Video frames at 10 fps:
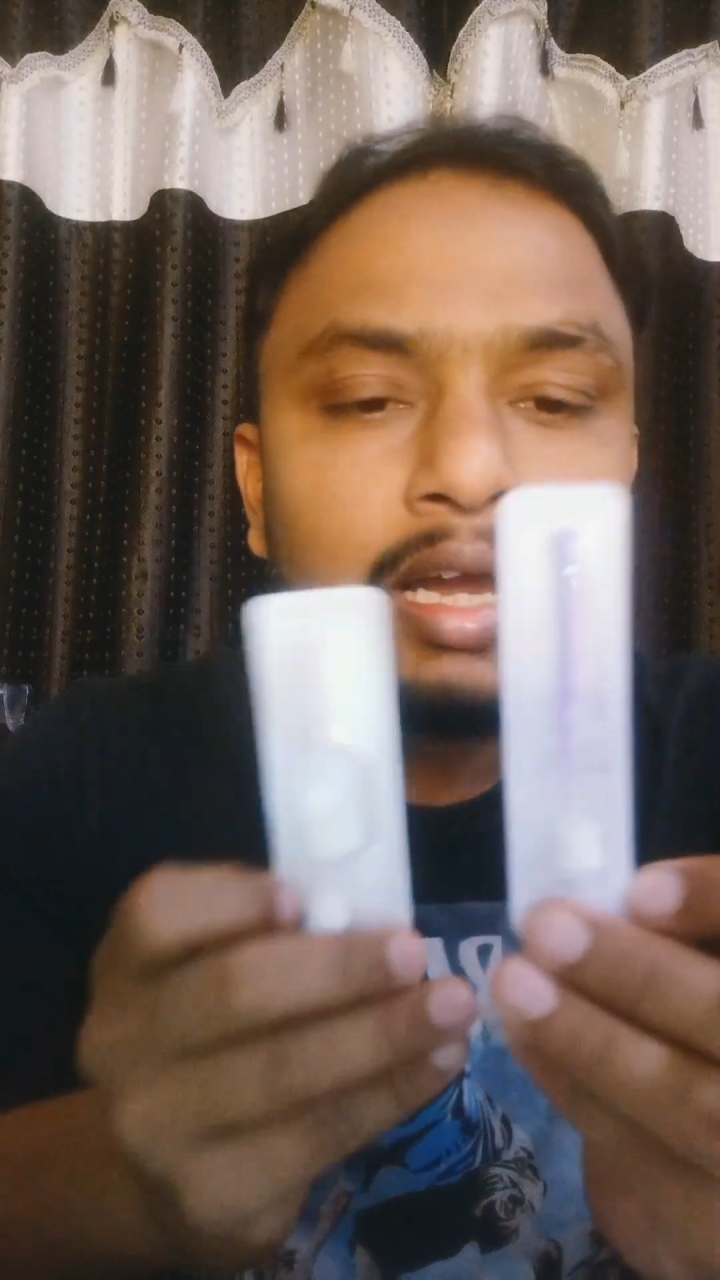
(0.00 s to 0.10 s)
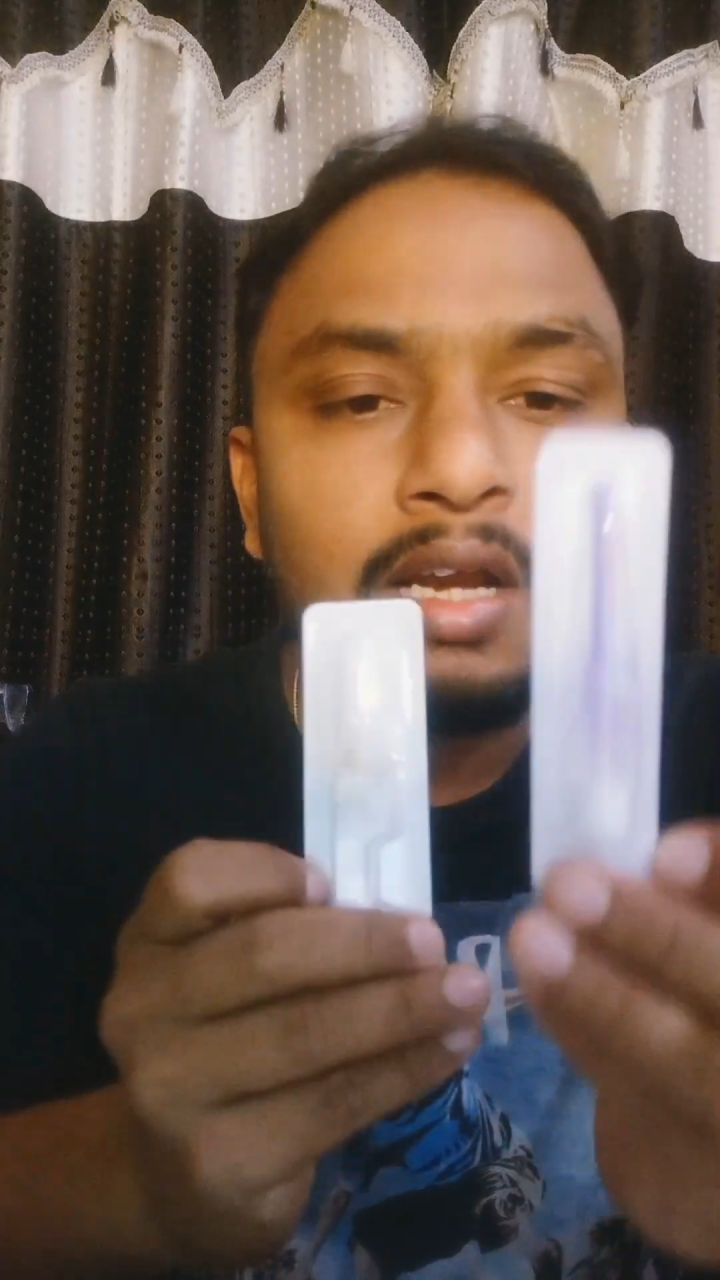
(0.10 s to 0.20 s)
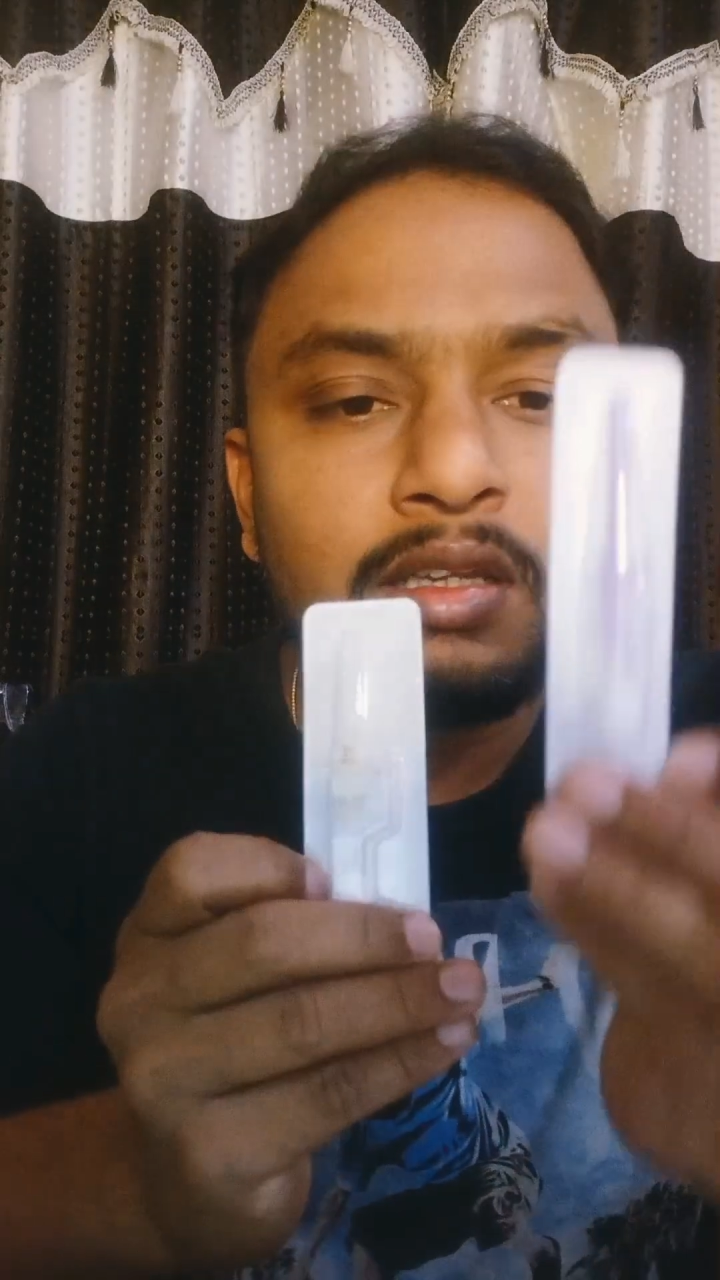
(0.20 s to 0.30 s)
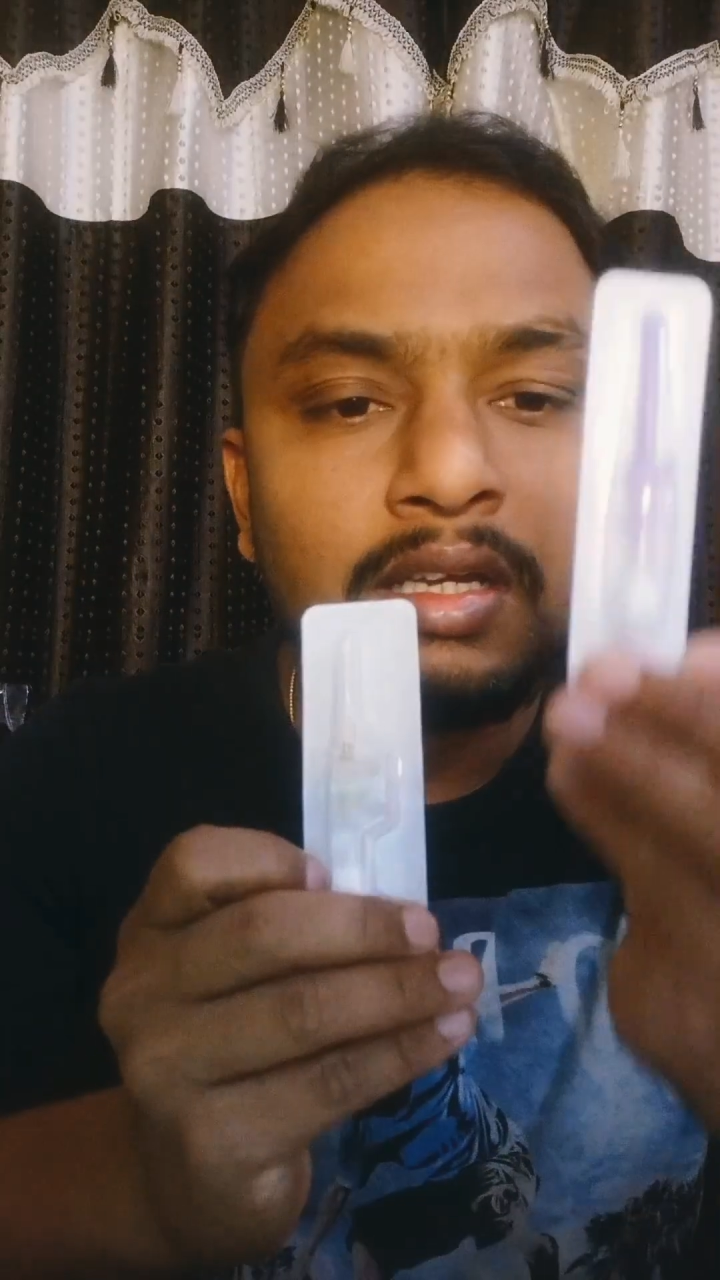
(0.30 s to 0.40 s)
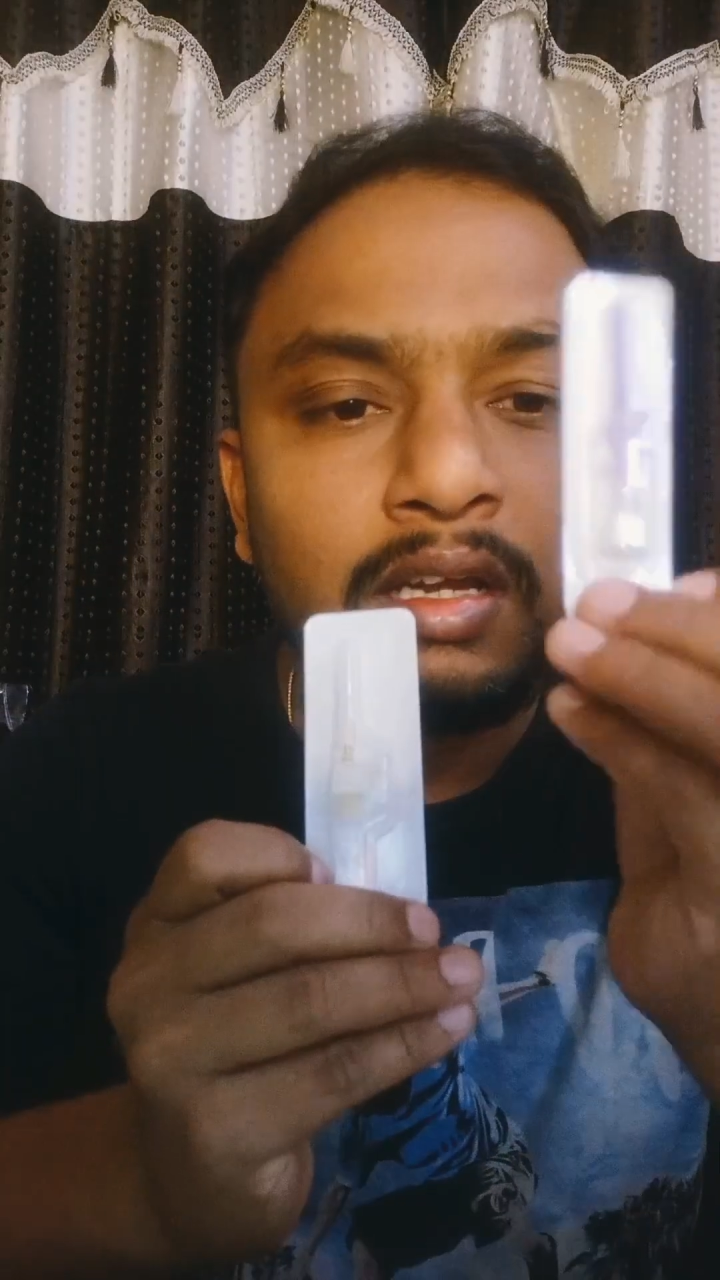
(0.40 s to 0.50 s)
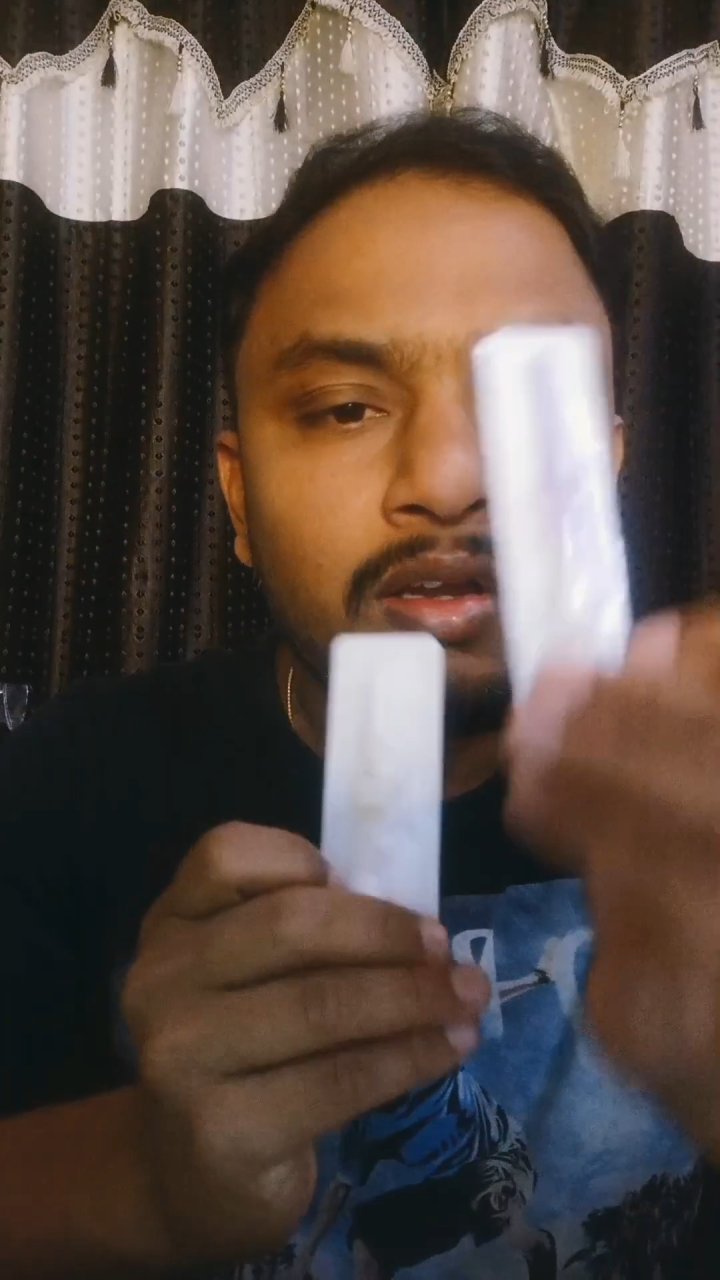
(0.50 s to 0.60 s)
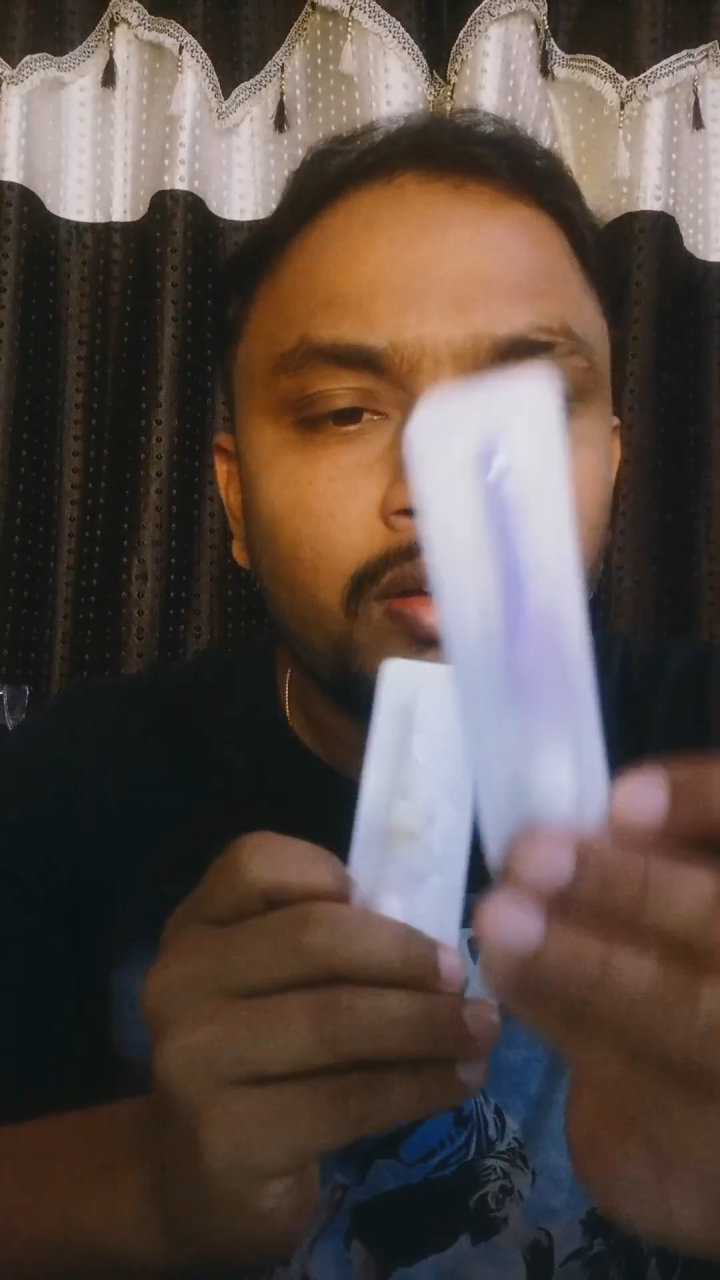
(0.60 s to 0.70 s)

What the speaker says: and